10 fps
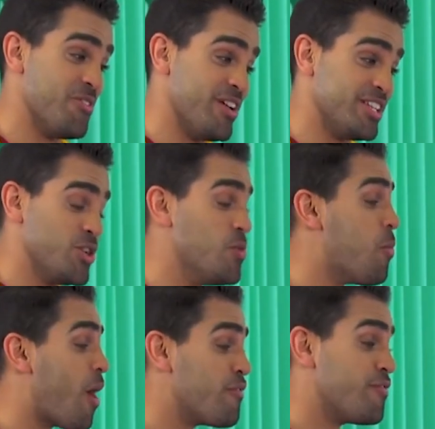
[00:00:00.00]
Riz, you
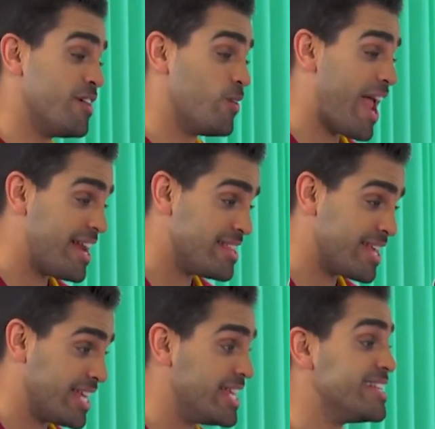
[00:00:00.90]
won't feel
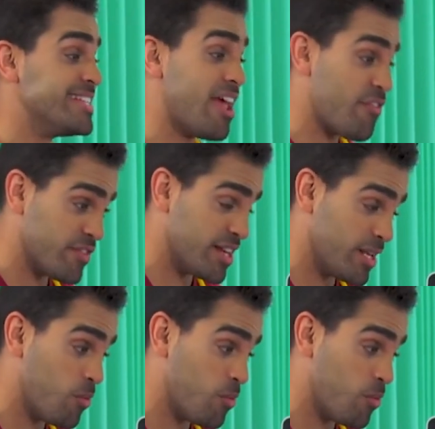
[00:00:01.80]
anything and you definitely